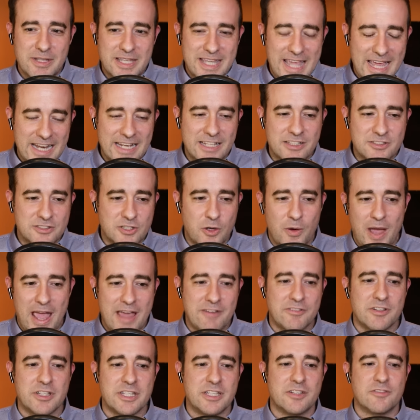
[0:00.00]
getting so
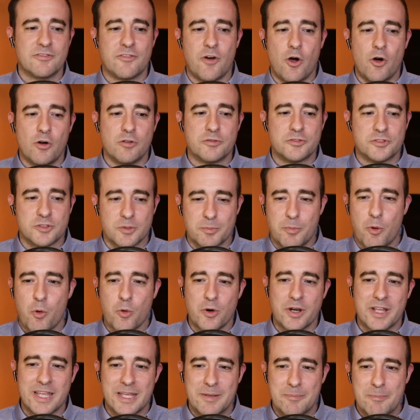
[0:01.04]
heavily involved
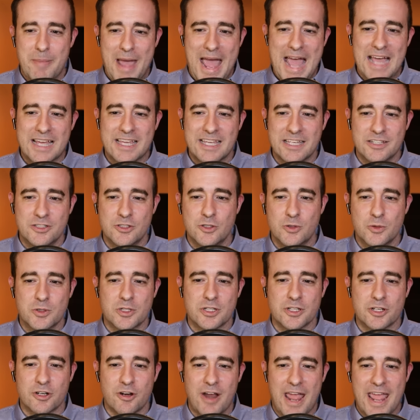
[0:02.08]
supporting and backing
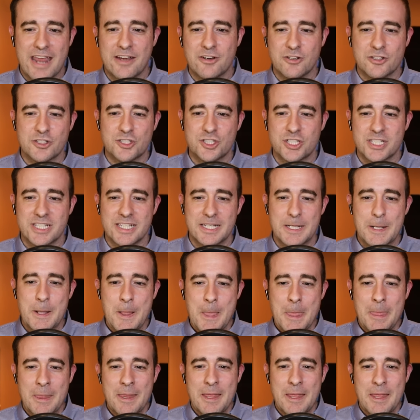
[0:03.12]
nuclear energy.